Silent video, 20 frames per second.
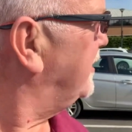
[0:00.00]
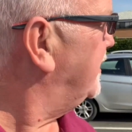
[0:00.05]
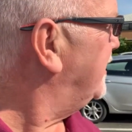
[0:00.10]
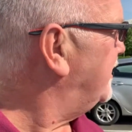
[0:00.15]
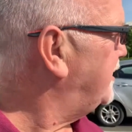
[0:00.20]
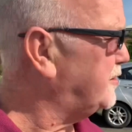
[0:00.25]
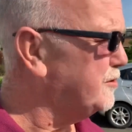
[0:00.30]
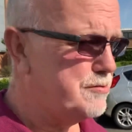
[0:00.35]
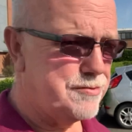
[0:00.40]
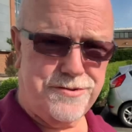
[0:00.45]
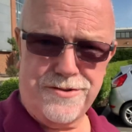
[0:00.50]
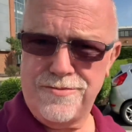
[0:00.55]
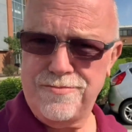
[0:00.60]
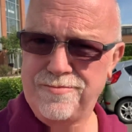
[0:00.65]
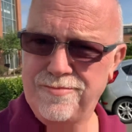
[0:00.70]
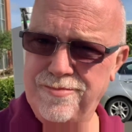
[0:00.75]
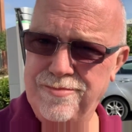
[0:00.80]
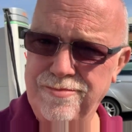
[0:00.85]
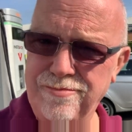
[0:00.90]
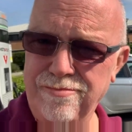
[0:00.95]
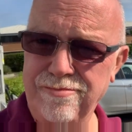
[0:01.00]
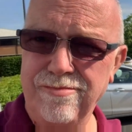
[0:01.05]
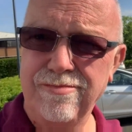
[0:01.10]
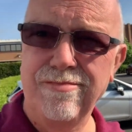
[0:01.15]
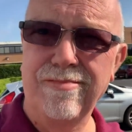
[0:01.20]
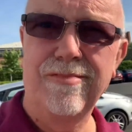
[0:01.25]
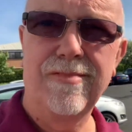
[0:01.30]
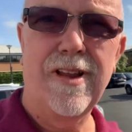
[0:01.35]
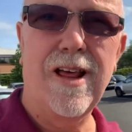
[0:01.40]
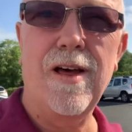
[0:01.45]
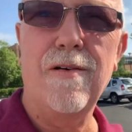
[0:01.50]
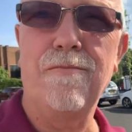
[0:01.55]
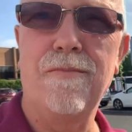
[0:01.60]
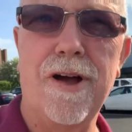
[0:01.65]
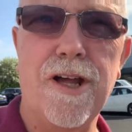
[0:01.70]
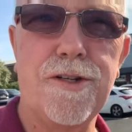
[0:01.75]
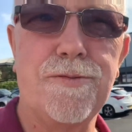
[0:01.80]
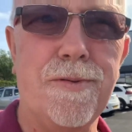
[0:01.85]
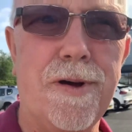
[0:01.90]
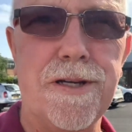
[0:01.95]
Lidl's, and
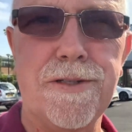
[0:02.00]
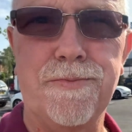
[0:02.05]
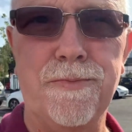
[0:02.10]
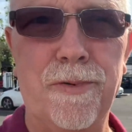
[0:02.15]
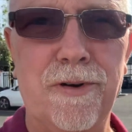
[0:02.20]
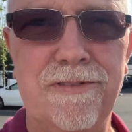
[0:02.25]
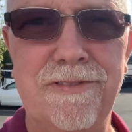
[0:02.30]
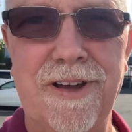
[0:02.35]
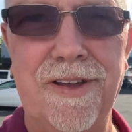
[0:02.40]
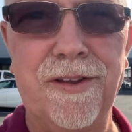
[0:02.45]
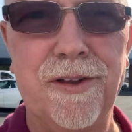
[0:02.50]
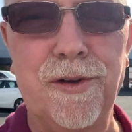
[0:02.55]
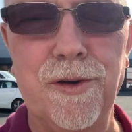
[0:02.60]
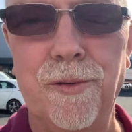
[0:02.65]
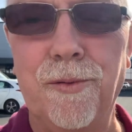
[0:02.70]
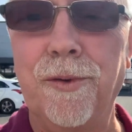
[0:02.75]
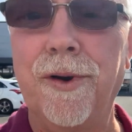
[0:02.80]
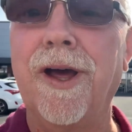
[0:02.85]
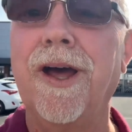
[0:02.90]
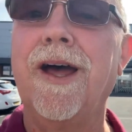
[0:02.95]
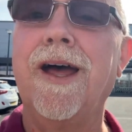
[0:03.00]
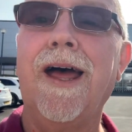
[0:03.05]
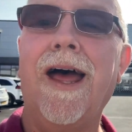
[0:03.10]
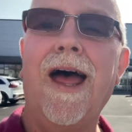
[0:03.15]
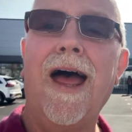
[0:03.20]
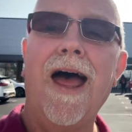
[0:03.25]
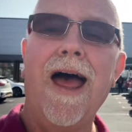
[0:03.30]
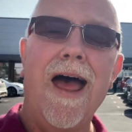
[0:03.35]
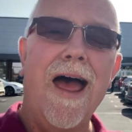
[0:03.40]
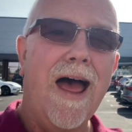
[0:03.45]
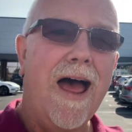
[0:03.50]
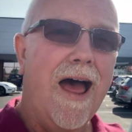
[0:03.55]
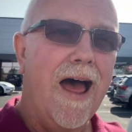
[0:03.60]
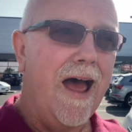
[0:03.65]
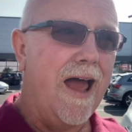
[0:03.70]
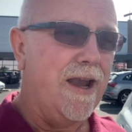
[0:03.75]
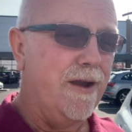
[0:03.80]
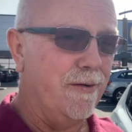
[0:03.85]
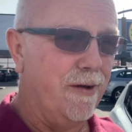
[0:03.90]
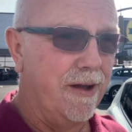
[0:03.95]
much, much more around the corner.
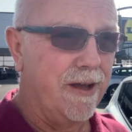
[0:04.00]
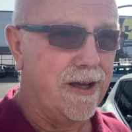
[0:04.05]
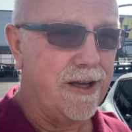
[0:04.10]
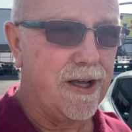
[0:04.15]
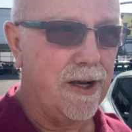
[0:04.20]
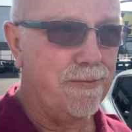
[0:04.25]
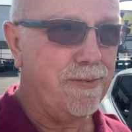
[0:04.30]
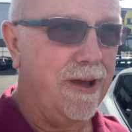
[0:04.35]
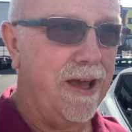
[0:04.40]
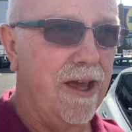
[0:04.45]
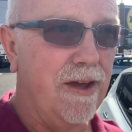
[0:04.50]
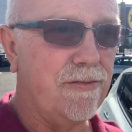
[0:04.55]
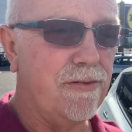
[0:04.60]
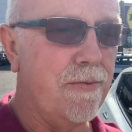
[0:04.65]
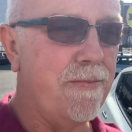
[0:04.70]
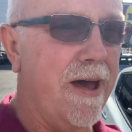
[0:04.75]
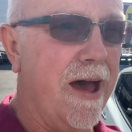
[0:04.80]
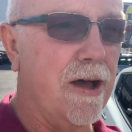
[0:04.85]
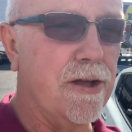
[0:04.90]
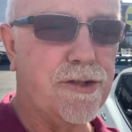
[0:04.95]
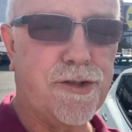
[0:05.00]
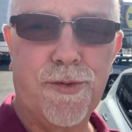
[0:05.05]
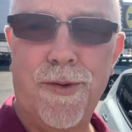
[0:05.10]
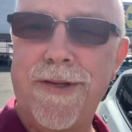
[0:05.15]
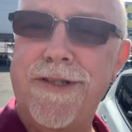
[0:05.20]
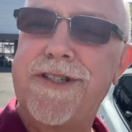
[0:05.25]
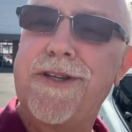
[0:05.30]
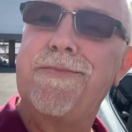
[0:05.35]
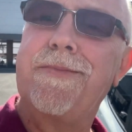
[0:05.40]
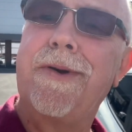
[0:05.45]
Anyway, gonna be here for about 20